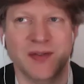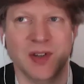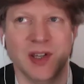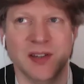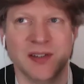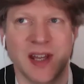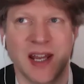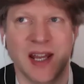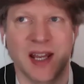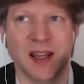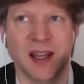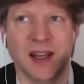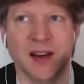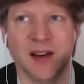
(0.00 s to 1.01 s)
And if you're
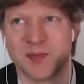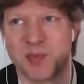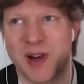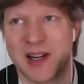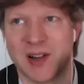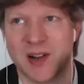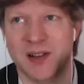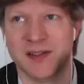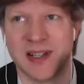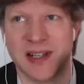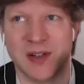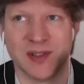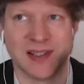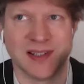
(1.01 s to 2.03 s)
using enhanced brand
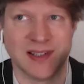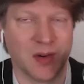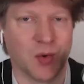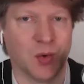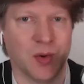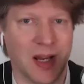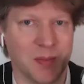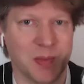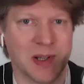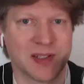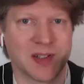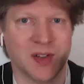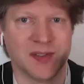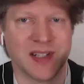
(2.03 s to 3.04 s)
content, or as it's now called A+
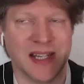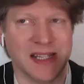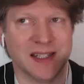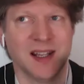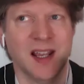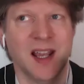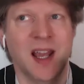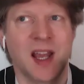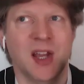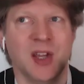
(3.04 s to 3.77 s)
content, mm-hmm.